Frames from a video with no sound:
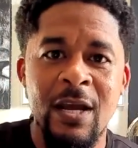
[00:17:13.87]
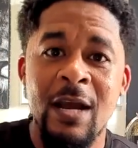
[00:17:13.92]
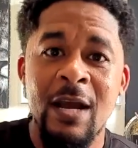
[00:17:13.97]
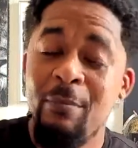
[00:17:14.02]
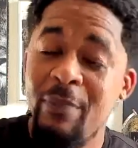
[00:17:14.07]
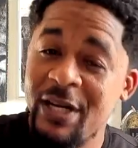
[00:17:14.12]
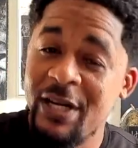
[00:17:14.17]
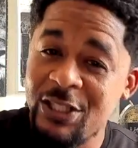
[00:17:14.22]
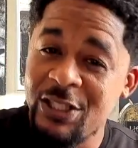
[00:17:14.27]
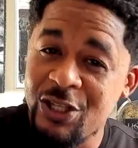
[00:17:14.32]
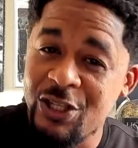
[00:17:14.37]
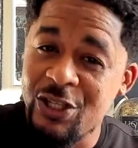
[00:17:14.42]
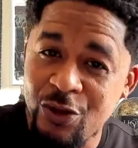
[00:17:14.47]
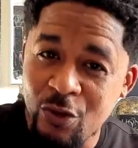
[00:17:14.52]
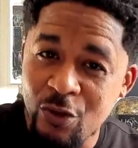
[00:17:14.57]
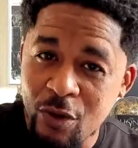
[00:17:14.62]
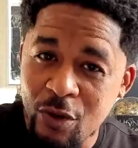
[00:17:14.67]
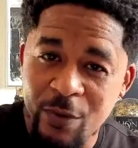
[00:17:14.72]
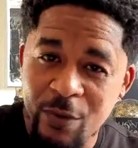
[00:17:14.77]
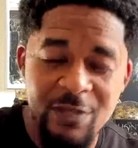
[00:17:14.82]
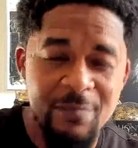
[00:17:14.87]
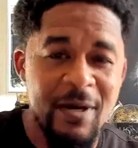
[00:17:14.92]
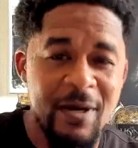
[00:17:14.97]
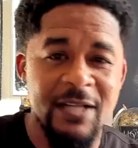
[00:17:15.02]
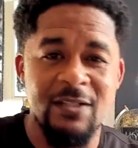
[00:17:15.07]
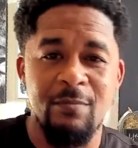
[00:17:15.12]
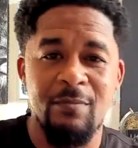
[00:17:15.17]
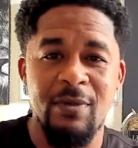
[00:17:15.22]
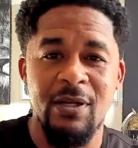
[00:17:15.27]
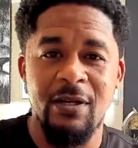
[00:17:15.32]
But it's your
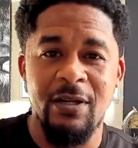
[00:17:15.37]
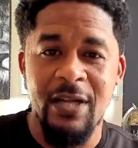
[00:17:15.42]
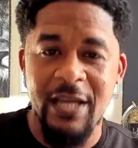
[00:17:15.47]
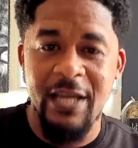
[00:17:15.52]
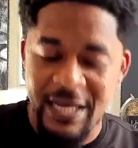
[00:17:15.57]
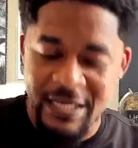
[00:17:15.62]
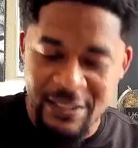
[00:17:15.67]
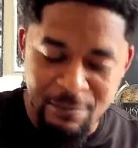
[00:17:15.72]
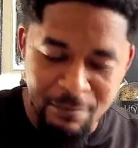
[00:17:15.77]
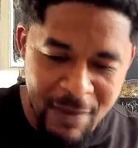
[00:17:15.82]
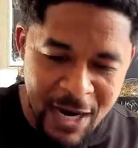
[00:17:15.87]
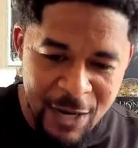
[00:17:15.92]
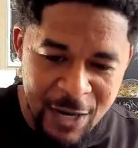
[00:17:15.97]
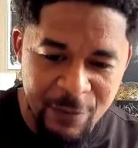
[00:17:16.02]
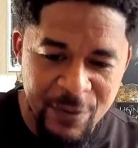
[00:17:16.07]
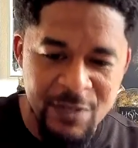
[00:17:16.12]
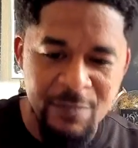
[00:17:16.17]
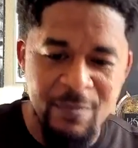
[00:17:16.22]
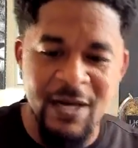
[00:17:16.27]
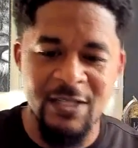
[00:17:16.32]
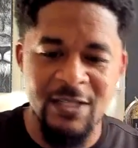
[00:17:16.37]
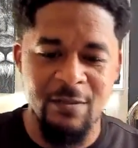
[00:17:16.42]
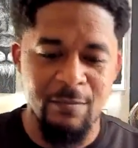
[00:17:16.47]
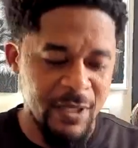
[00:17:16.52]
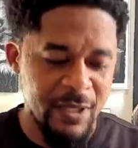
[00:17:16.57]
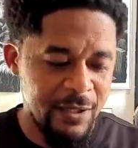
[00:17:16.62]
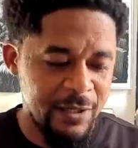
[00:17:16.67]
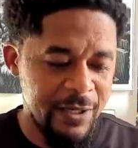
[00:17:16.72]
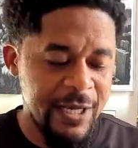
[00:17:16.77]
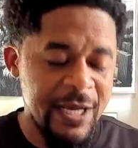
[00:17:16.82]
responsibility, it's my
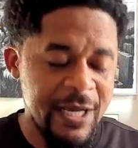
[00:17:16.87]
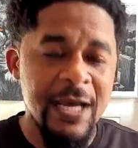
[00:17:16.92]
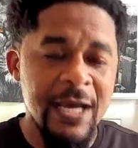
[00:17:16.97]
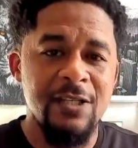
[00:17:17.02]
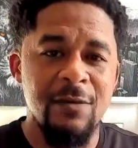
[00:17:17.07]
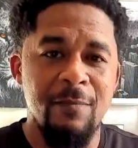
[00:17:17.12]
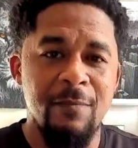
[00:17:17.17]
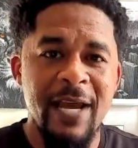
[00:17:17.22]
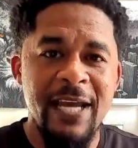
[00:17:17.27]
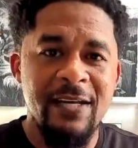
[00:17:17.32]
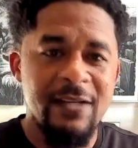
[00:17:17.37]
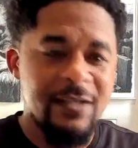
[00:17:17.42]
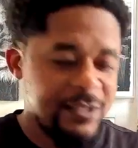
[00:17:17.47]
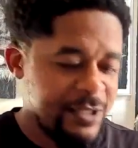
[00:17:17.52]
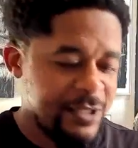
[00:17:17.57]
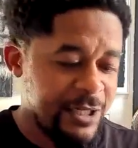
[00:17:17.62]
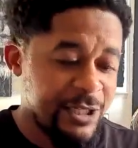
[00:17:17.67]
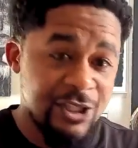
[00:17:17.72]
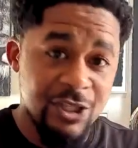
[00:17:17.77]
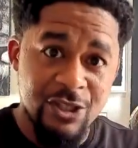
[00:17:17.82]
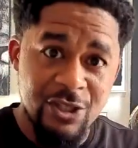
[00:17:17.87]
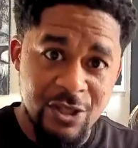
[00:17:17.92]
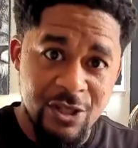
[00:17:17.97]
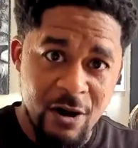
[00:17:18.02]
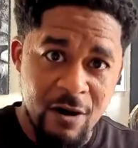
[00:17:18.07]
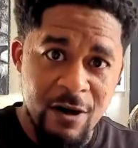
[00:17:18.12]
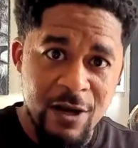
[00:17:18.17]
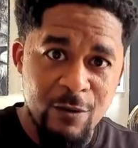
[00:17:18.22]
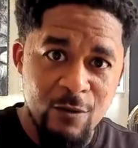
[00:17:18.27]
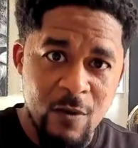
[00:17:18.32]
responsibility to make a decision
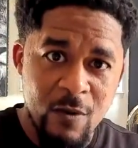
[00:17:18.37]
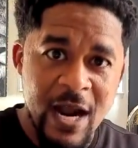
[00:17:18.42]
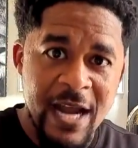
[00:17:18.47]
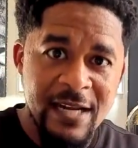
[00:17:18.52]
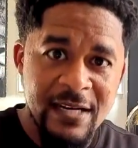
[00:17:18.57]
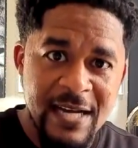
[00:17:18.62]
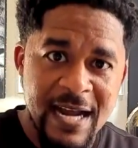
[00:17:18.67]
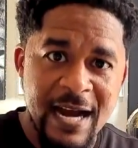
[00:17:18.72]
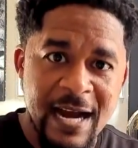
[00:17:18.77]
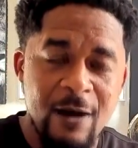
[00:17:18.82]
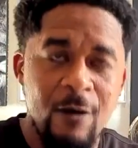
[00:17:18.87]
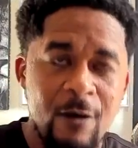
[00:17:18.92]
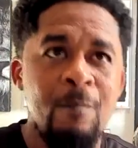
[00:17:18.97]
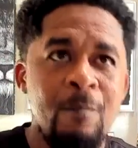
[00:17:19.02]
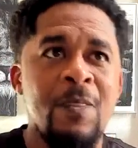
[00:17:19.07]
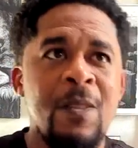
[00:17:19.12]
starting right now